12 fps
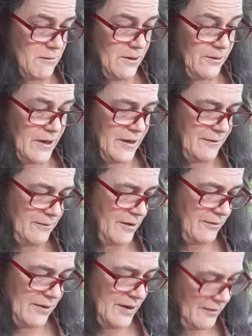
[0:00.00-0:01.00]
Okay,
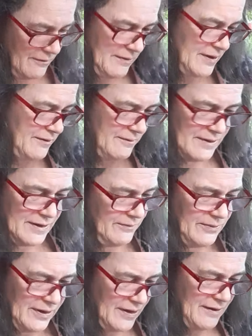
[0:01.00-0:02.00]
all right, all right, all right,
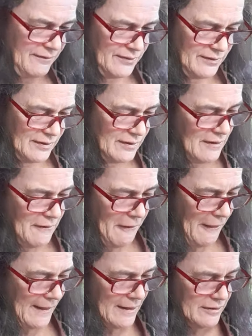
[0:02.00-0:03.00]
whatever.
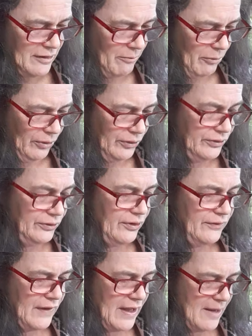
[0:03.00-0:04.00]
The murder
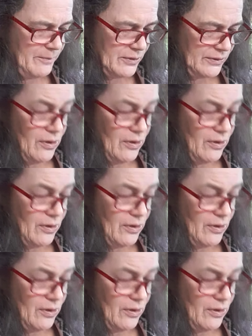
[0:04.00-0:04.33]
of Abner.